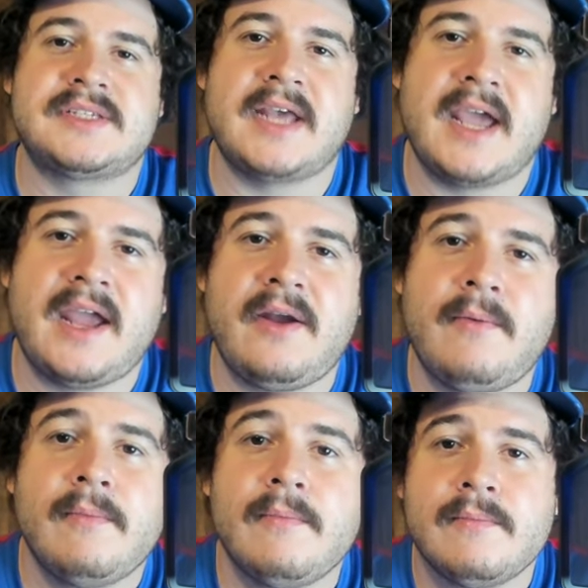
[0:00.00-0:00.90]

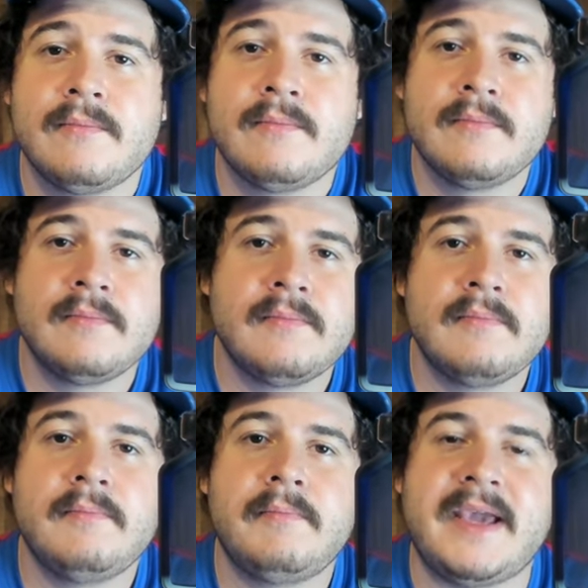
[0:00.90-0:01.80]
saying
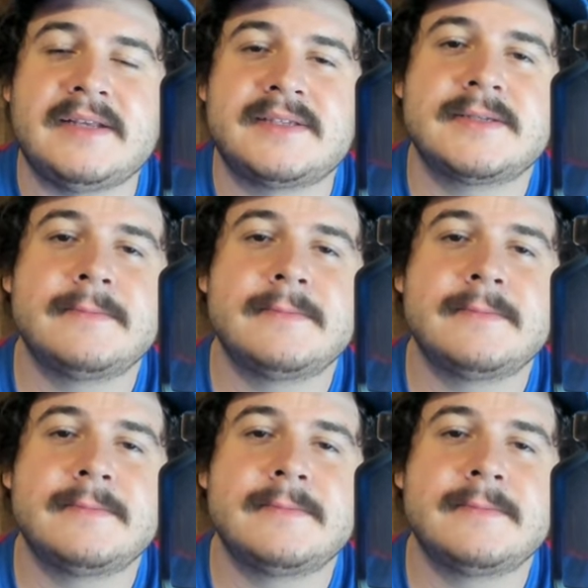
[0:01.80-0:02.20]
peace.